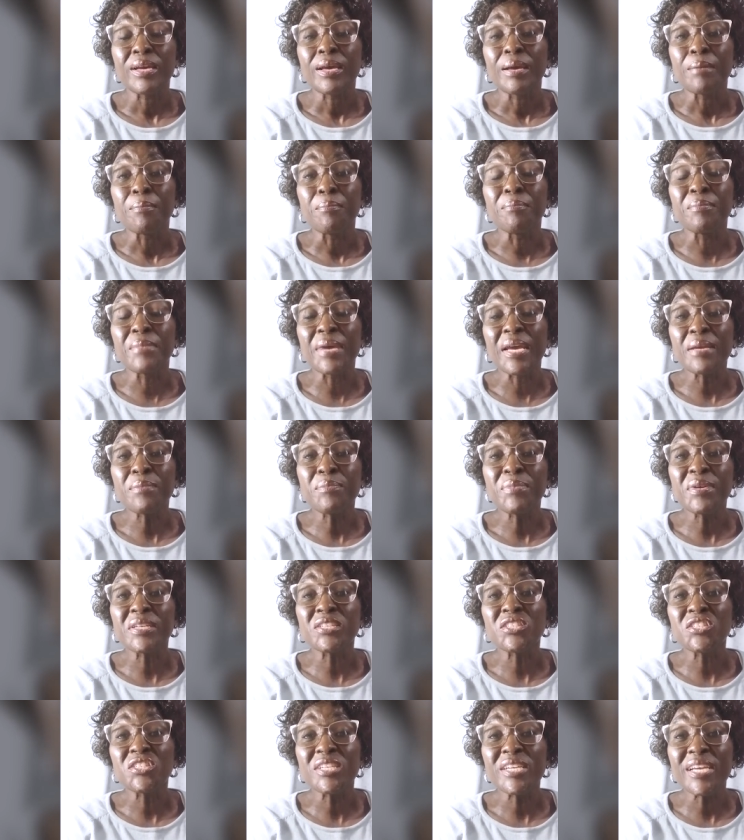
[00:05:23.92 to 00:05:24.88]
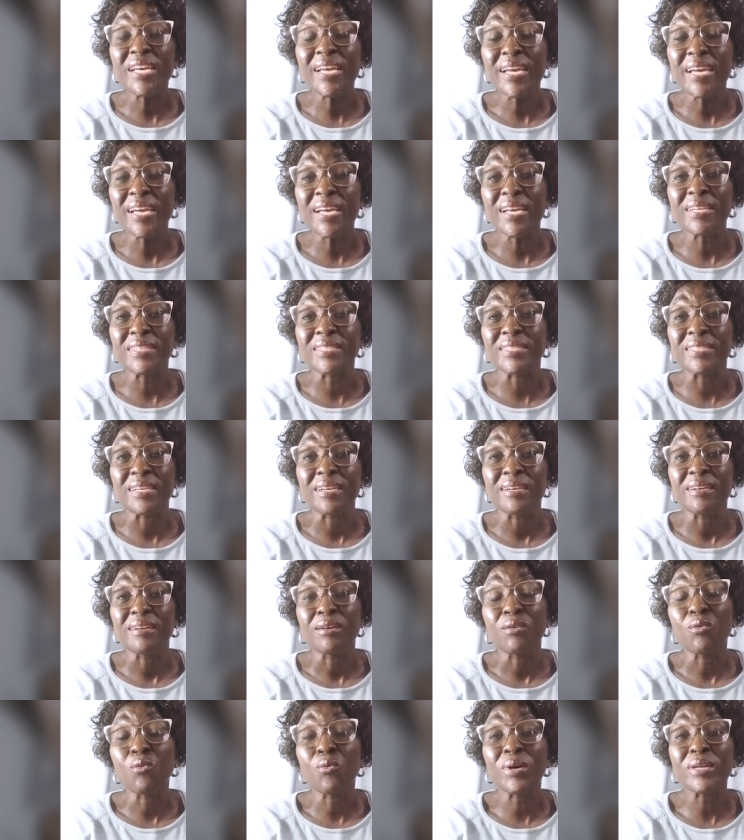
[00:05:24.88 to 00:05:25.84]
Maybe she heard
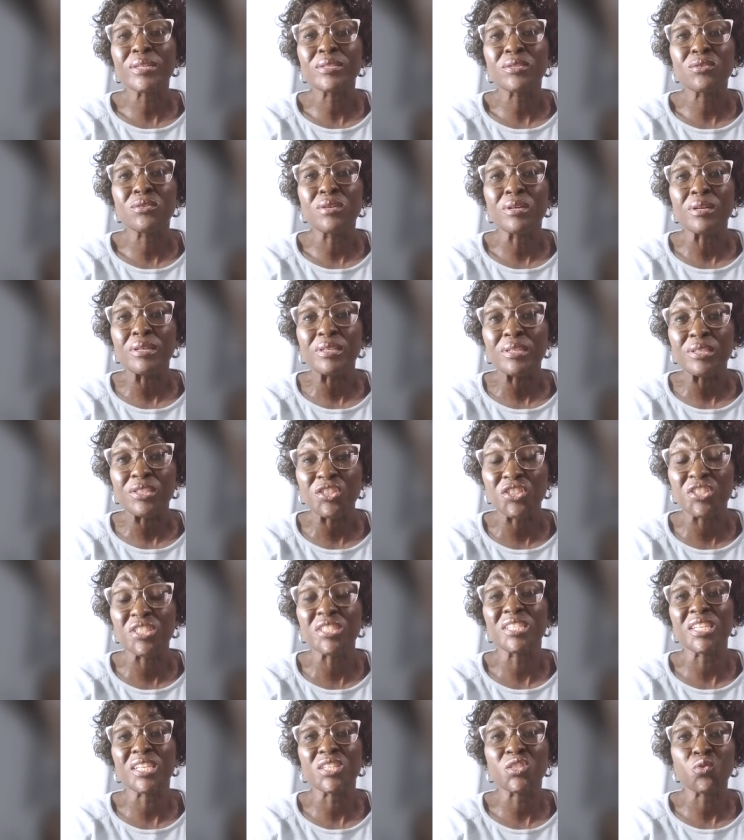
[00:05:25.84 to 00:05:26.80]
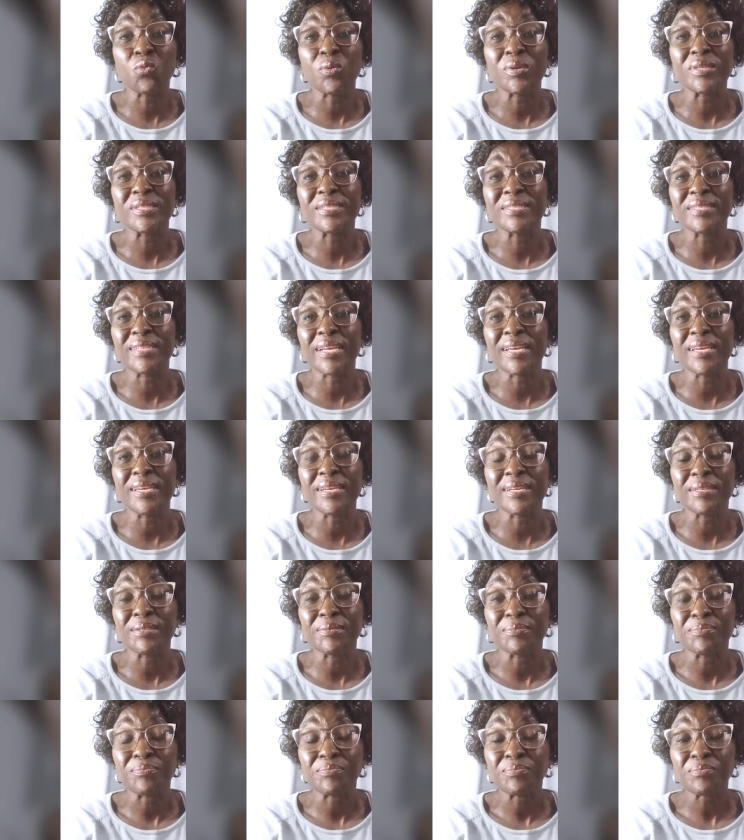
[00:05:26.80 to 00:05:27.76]
what Jesus was saying
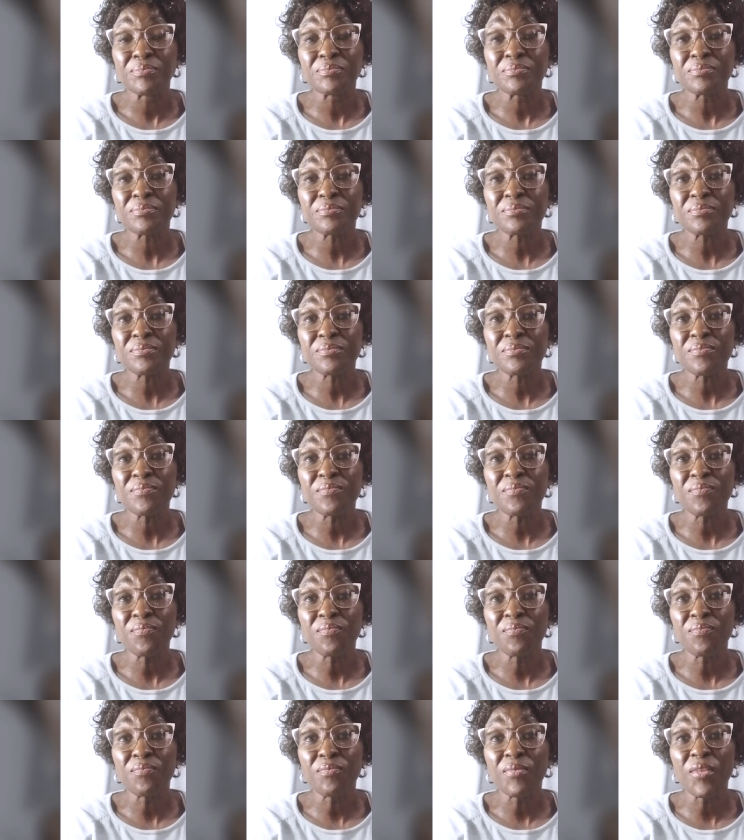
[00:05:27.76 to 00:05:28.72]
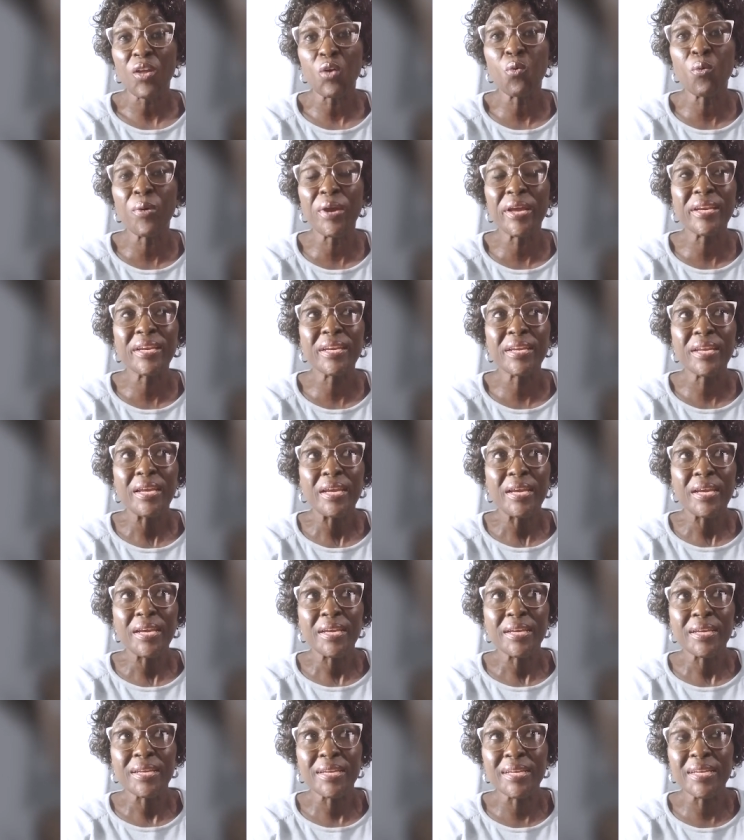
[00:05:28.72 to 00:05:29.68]
when
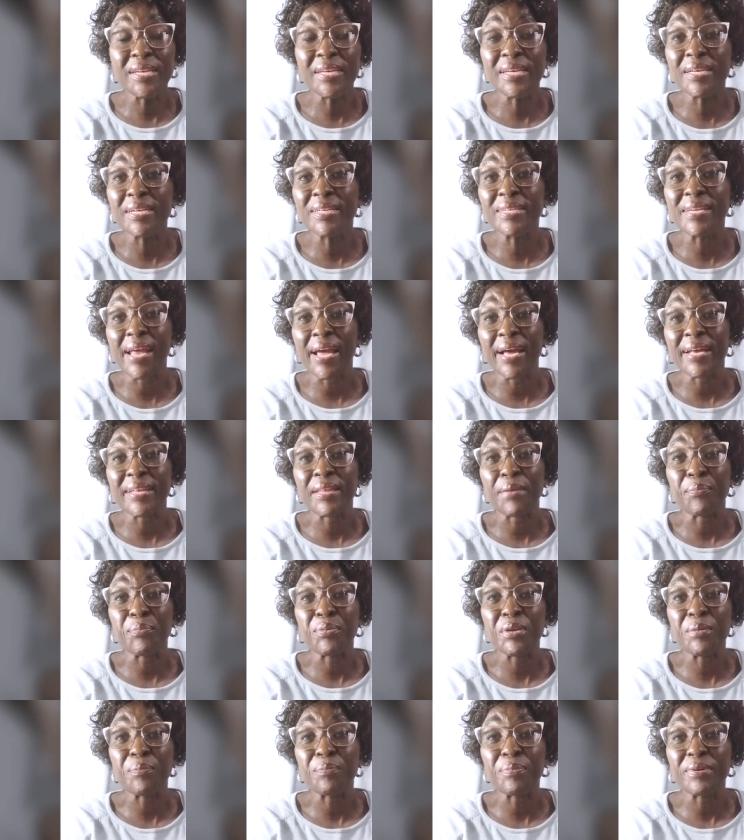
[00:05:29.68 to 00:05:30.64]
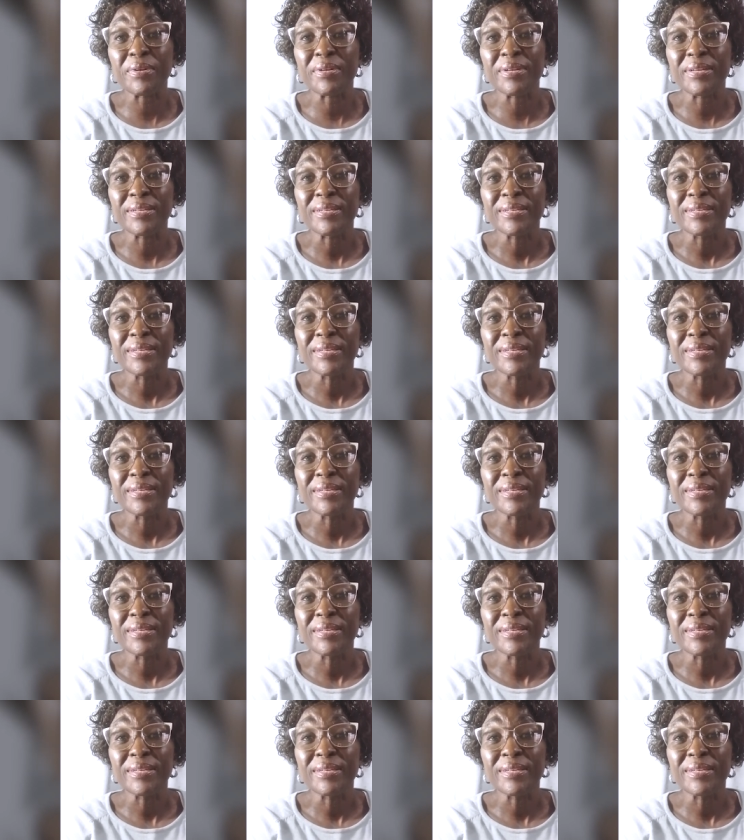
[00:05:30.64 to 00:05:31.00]
he healed other people.